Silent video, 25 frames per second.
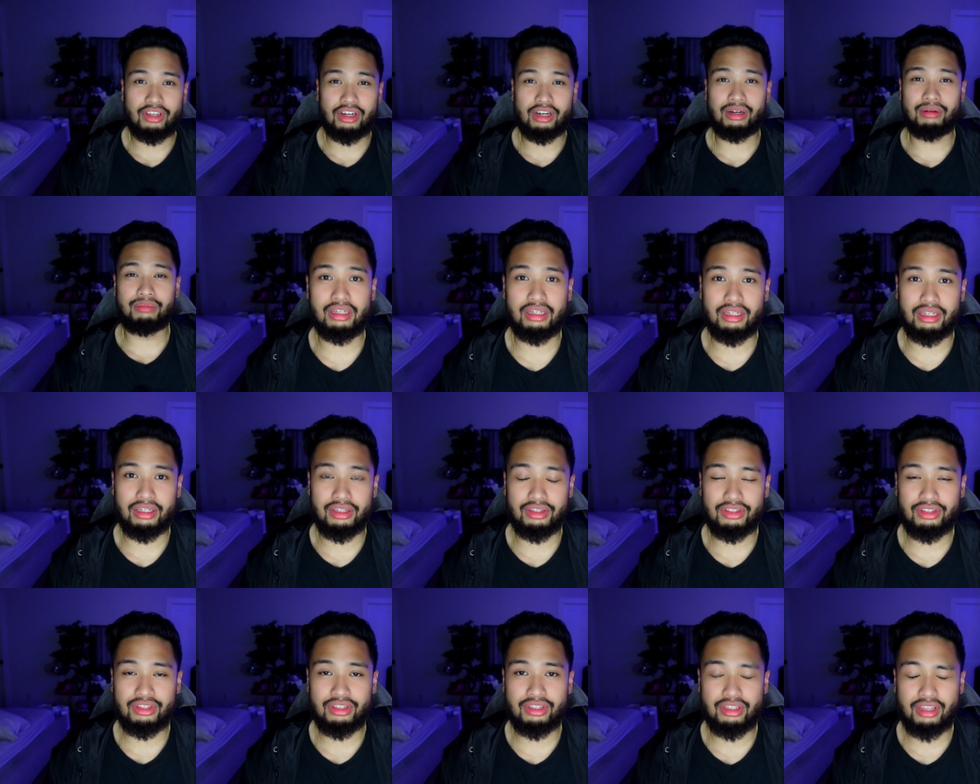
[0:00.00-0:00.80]
up
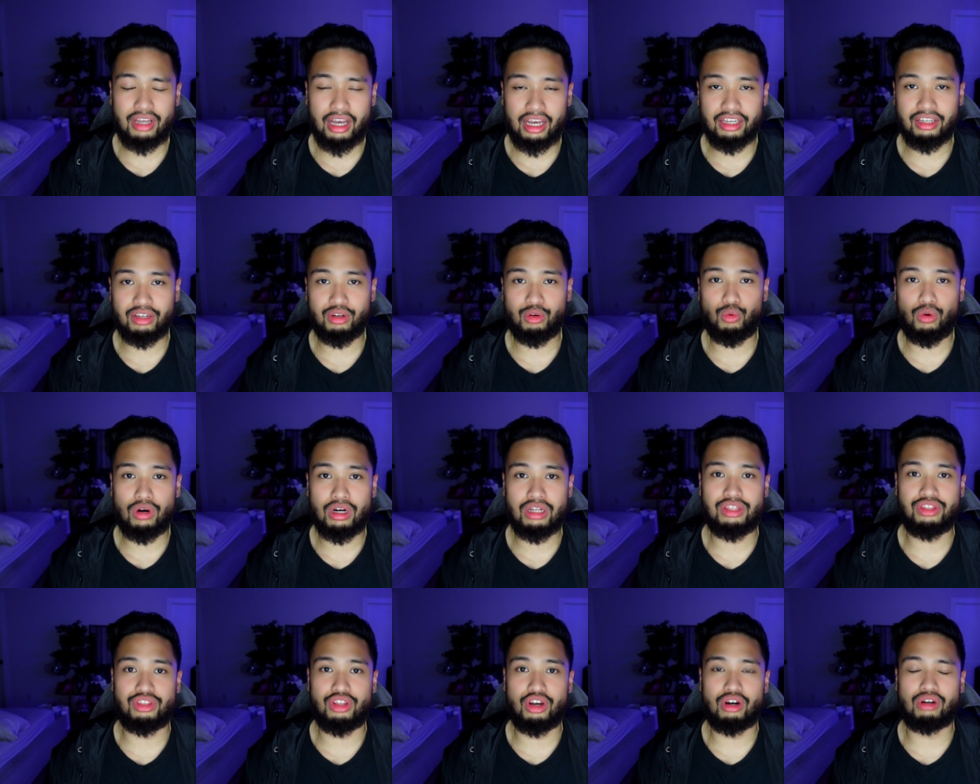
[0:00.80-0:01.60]
is
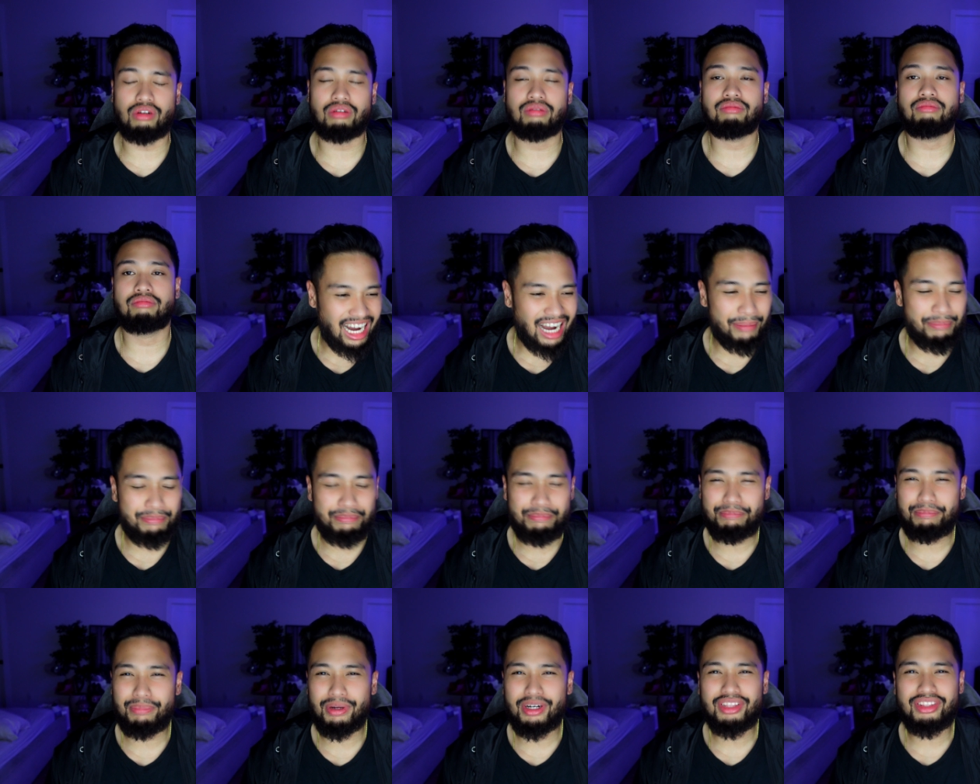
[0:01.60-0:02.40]
Taekwondo. I
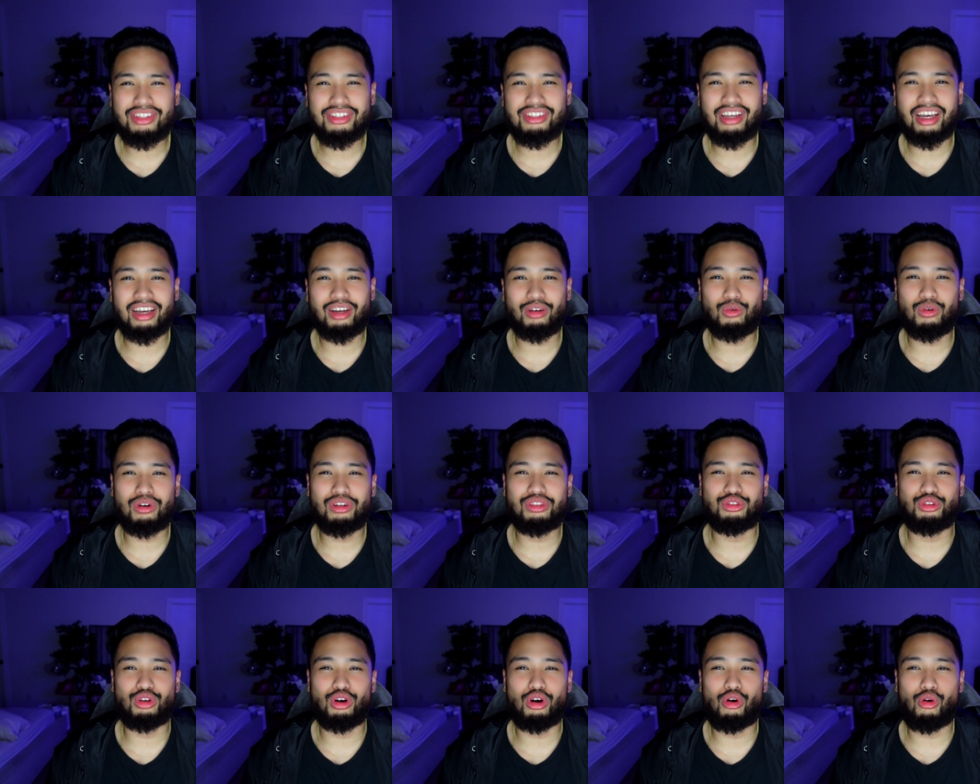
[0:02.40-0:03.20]
put
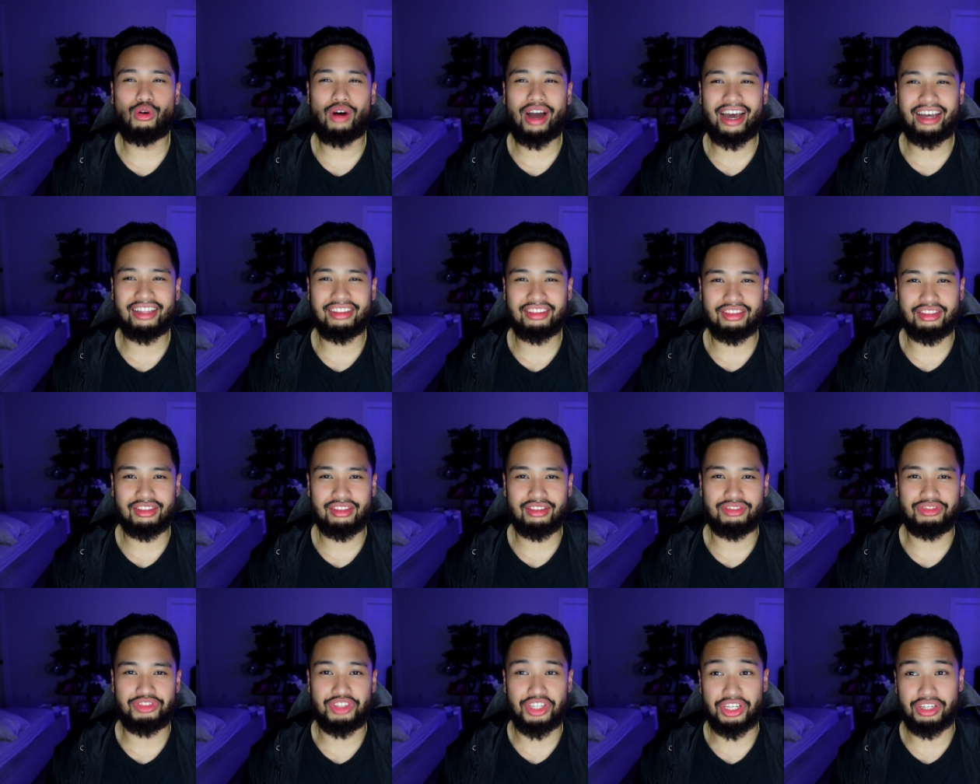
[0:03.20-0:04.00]
Taekwondo at
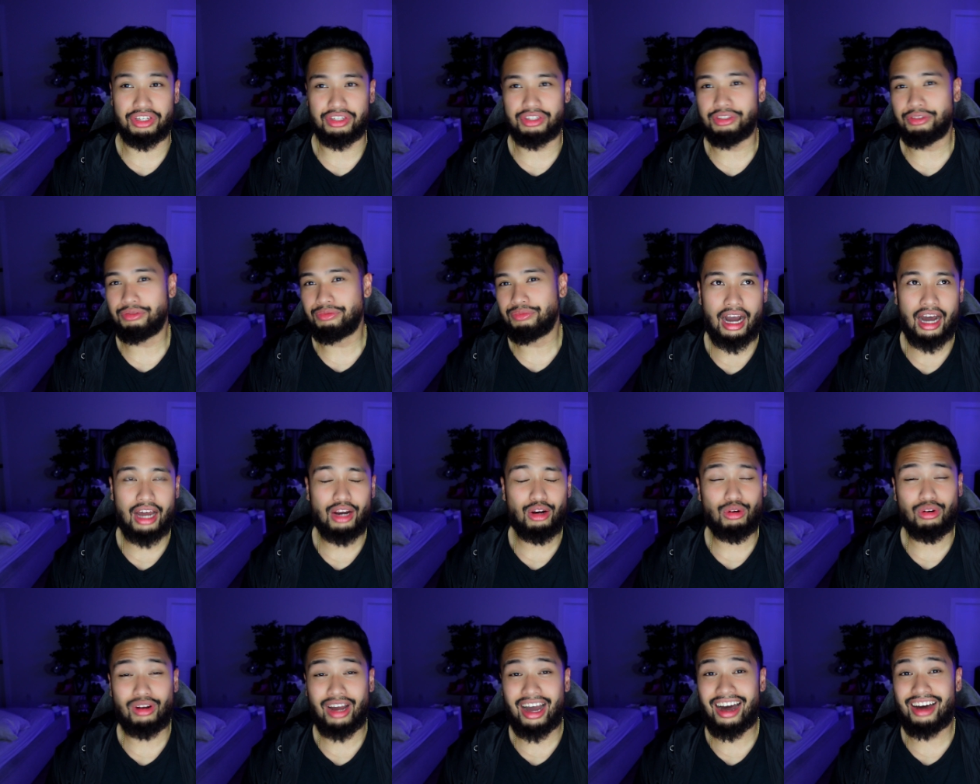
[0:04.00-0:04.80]
D.
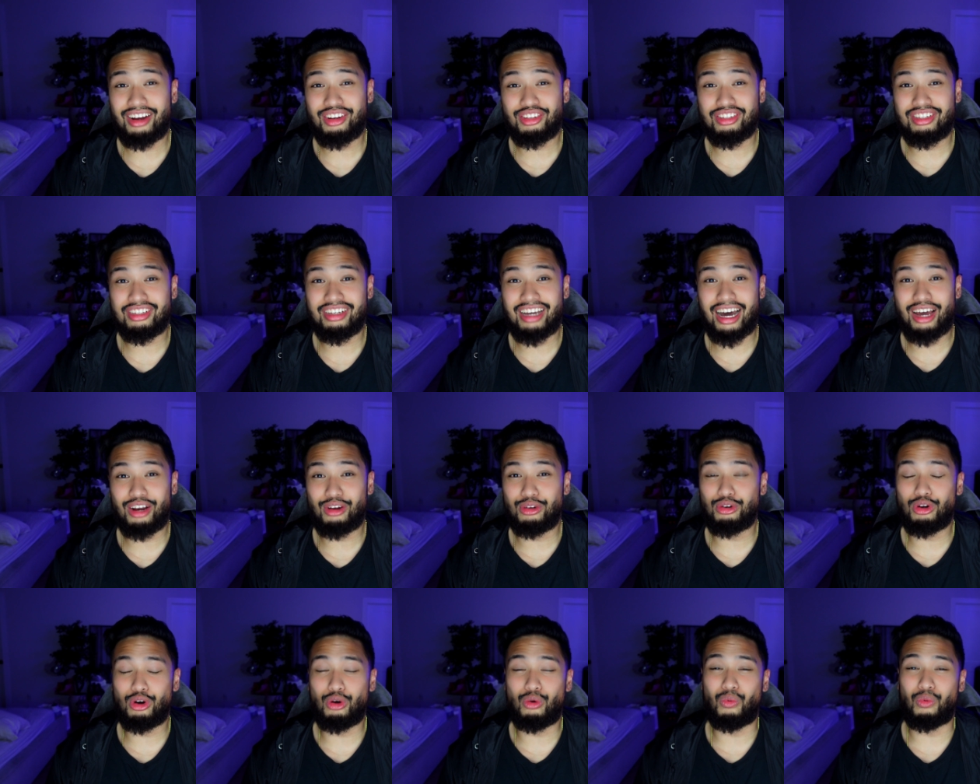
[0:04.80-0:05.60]
Honestly, I
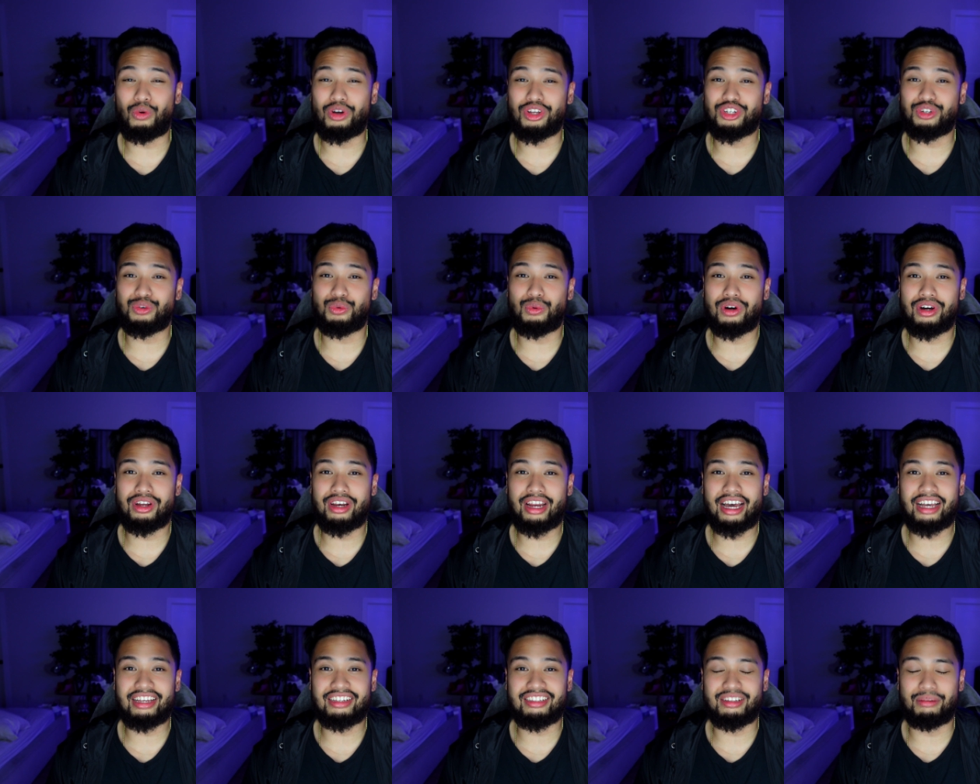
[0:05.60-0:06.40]
don't know which one
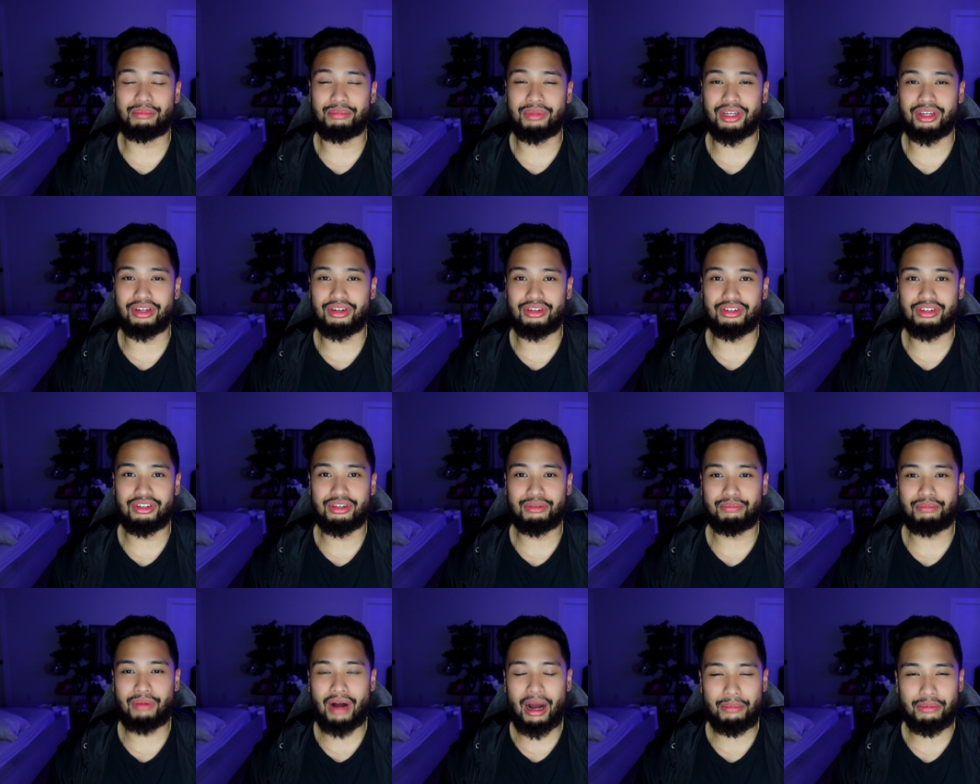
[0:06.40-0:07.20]
has the bigger
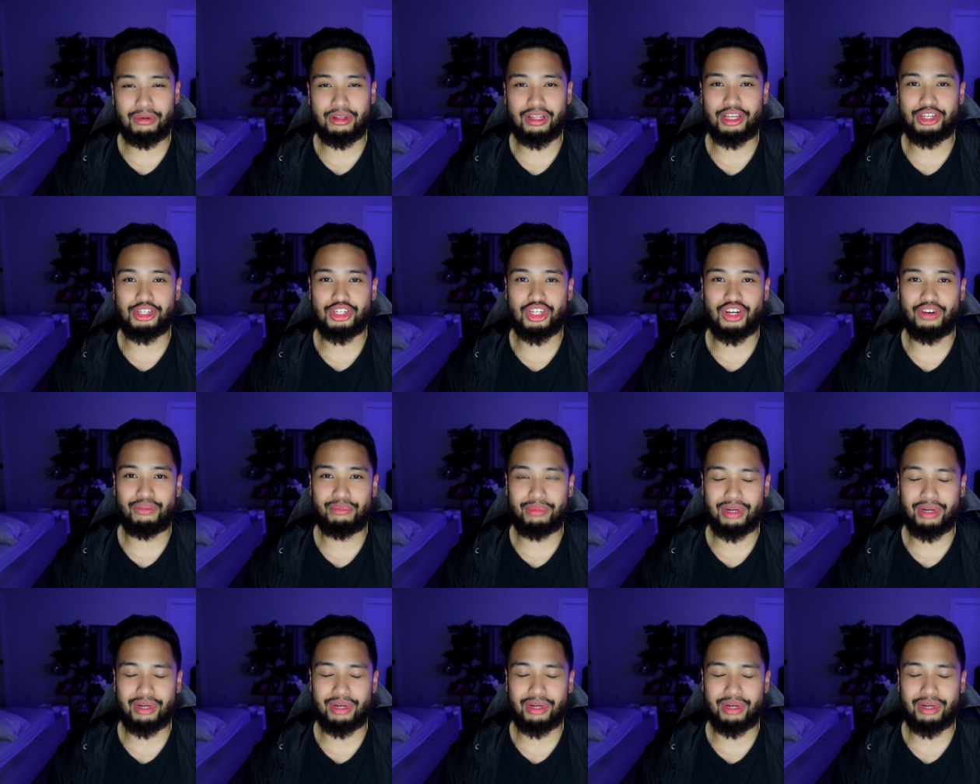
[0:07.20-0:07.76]
population of